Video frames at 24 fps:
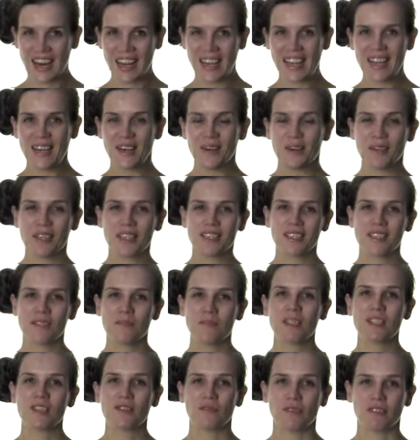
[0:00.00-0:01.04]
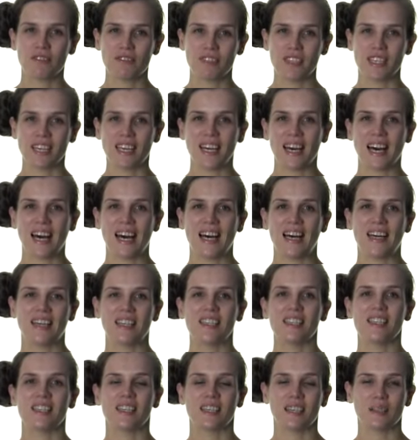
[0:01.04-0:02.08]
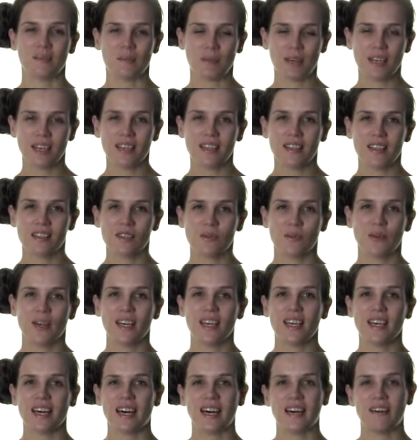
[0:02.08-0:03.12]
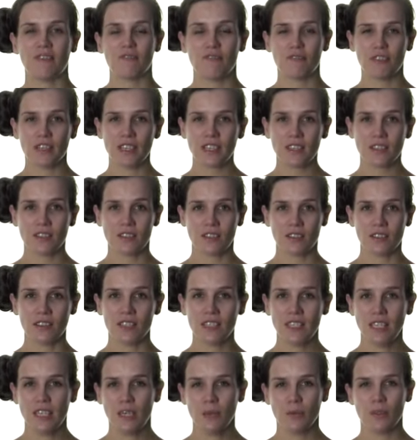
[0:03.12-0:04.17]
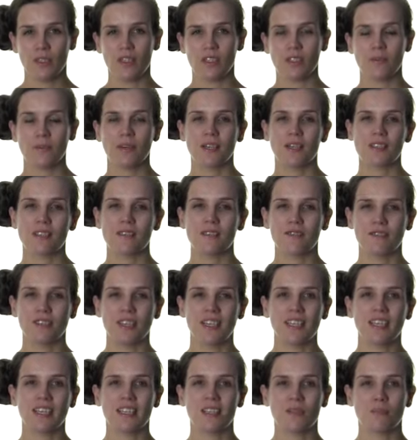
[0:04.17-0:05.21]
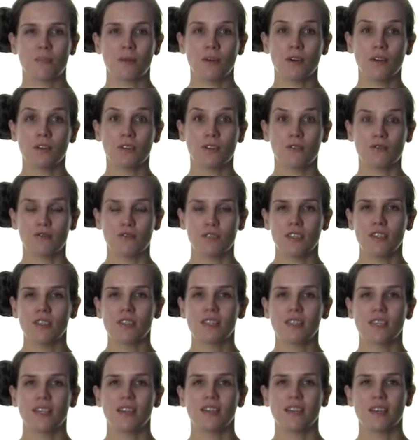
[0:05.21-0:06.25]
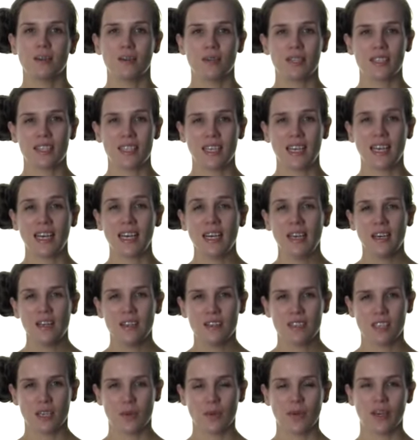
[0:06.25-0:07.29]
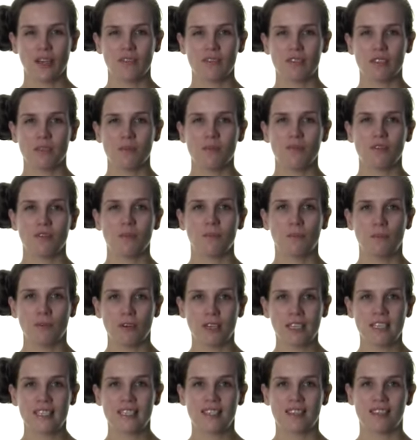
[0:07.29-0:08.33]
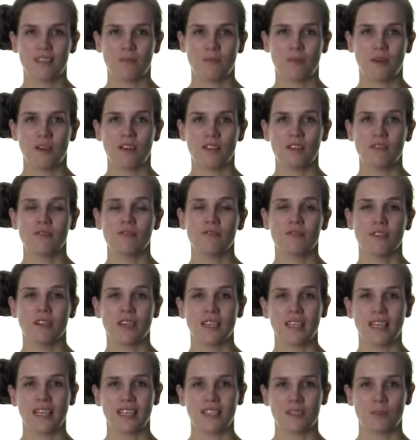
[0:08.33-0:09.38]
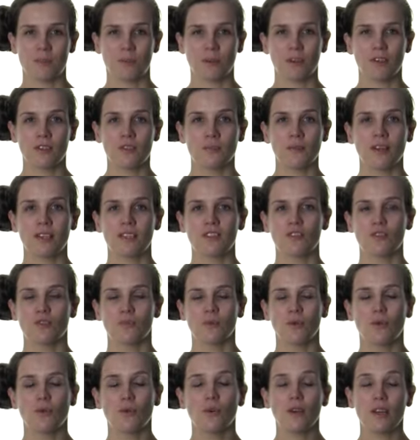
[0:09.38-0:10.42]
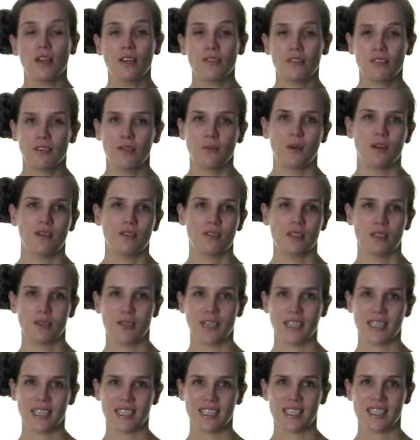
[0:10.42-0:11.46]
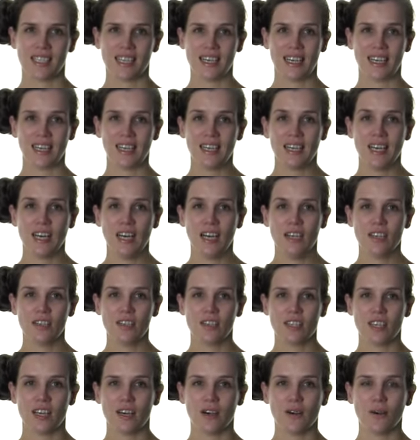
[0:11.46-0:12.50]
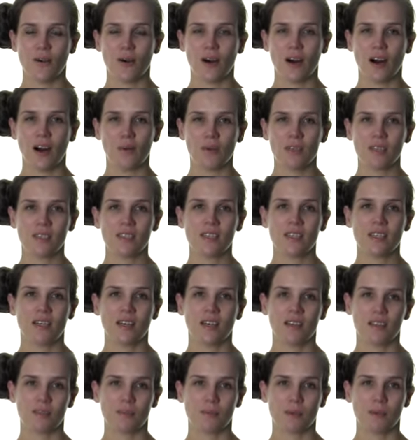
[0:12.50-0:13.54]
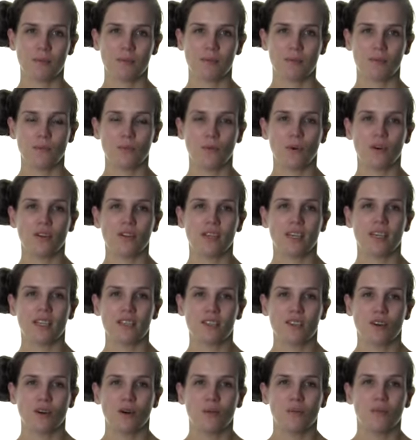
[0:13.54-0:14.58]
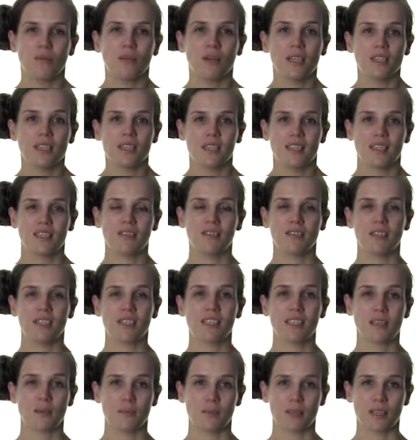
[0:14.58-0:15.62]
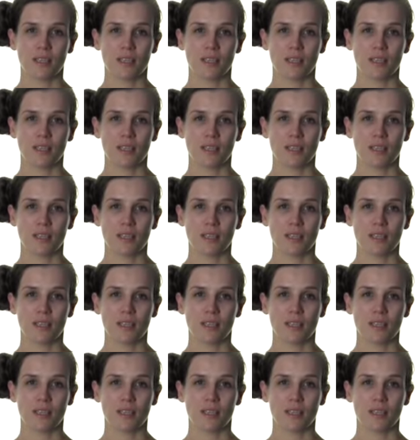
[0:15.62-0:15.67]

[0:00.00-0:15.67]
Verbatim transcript: Hello, this is Miss Thrifty, and I'm here this week at FinCon, which is a personal finance blog conference in the USA. So we have some of the brightest personal finance blog minds from all over the world who are here today. So I wanted to ask people what their top money saving tip